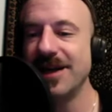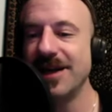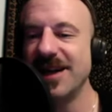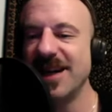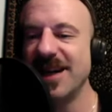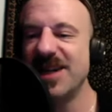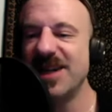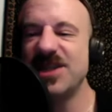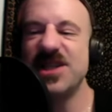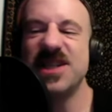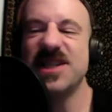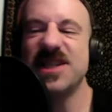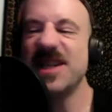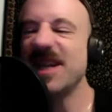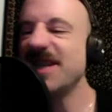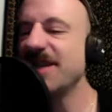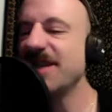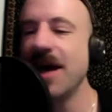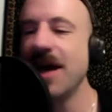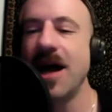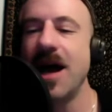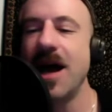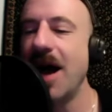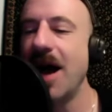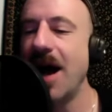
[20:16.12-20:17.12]
And she says,
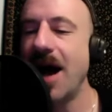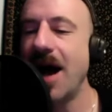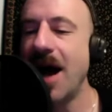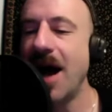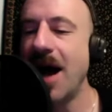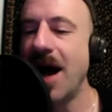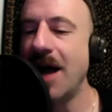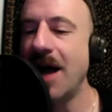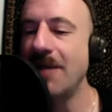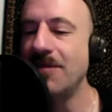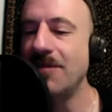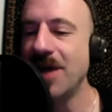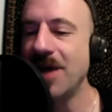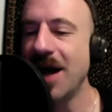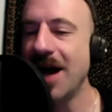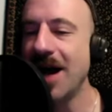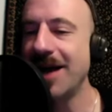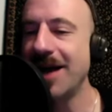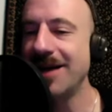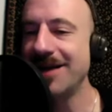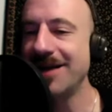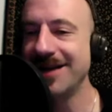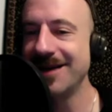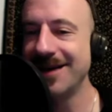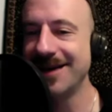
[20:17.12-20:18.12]
I'm
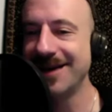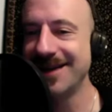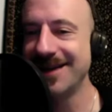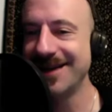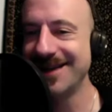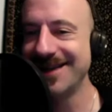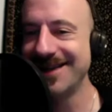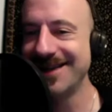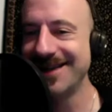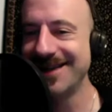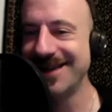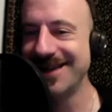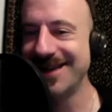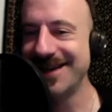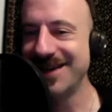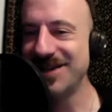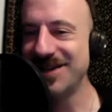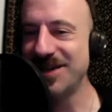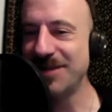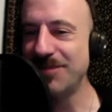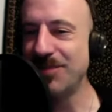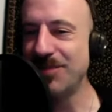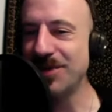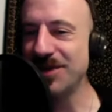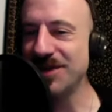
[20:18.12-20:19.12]
not. And
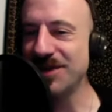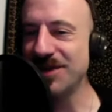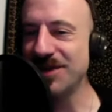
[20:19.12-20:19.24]
she and puts